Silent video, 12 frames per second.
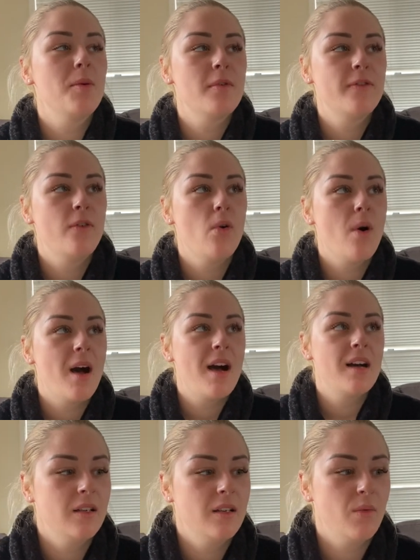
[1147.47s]

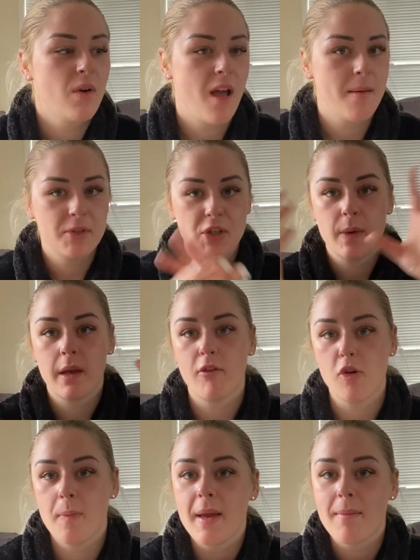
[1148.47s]
before what I'm doing
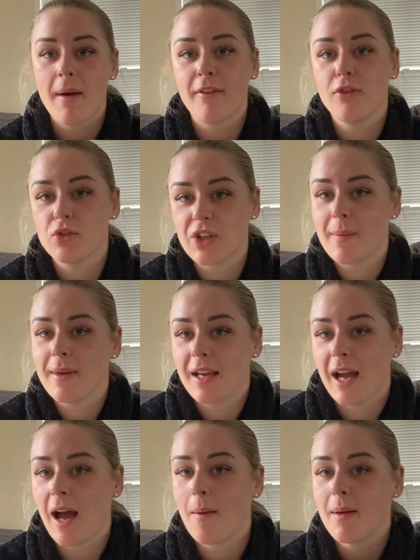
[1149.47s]
will be my full-time
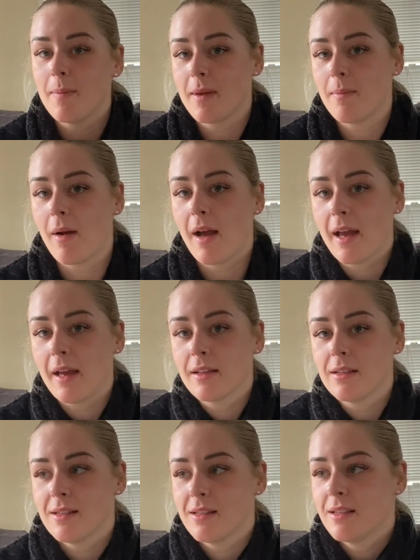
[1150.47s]
income and be my,
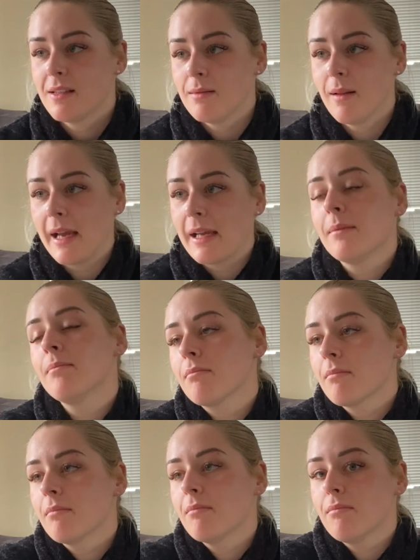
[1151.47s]
like,
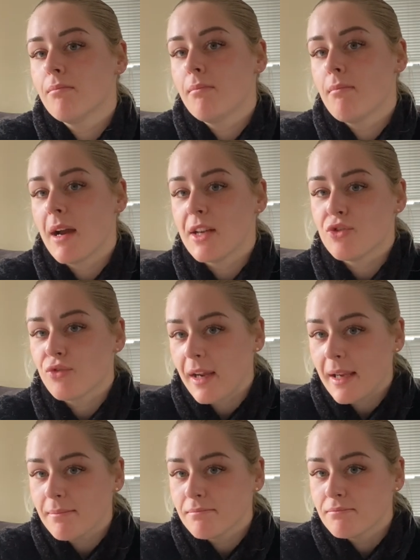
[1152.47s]
my
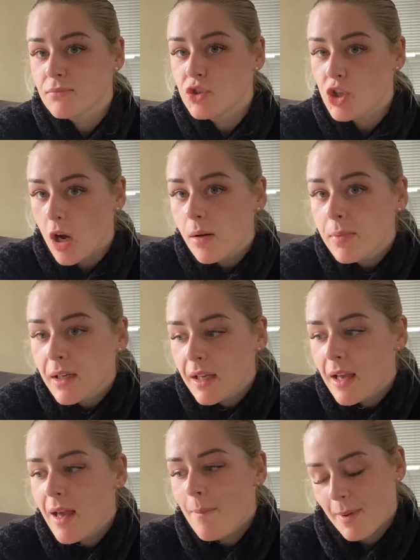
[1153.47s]
dream job.
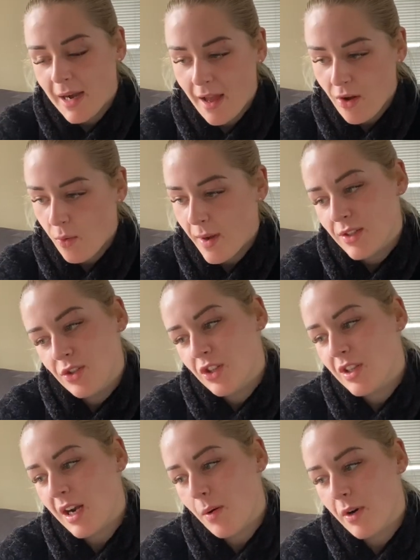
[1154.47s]
But I always knew
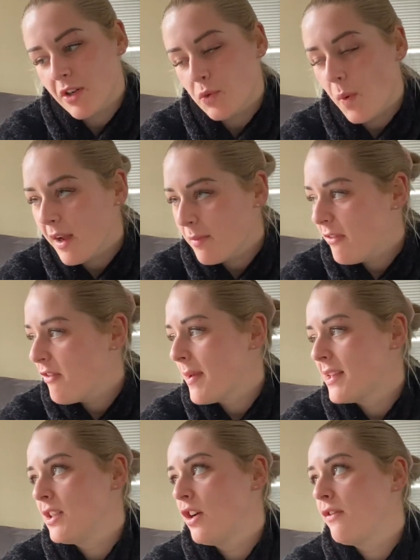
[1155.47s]
that I wanted to work for
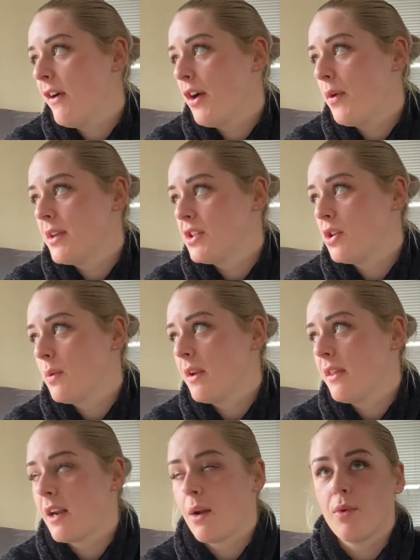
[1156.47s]
myself. I always knew
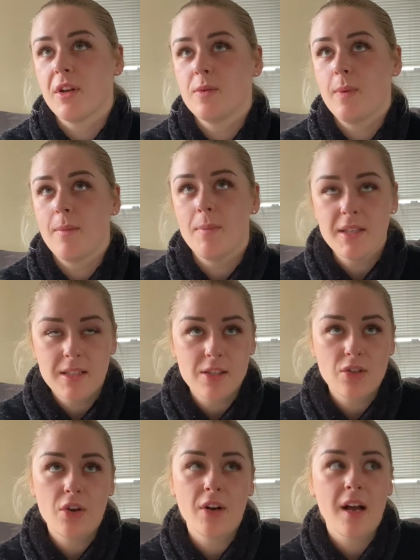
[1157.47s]
that I wanted to be a
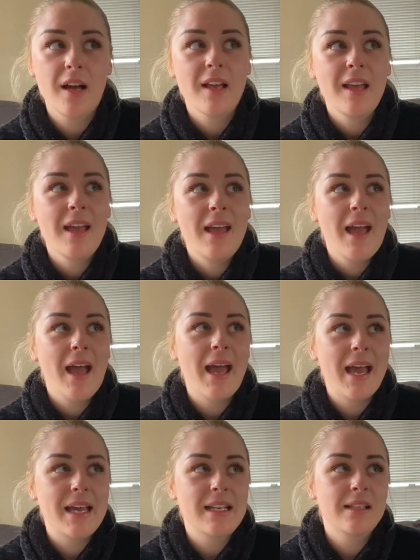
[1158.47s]
business owner.
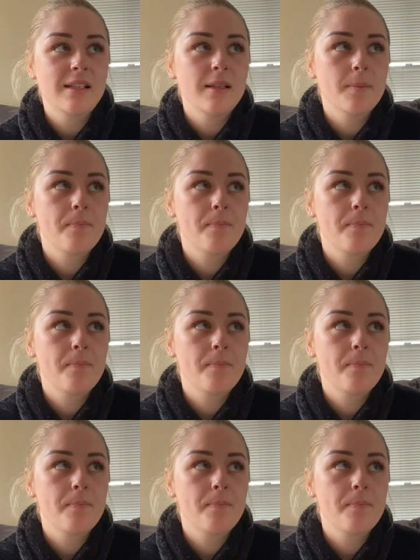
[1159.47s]
And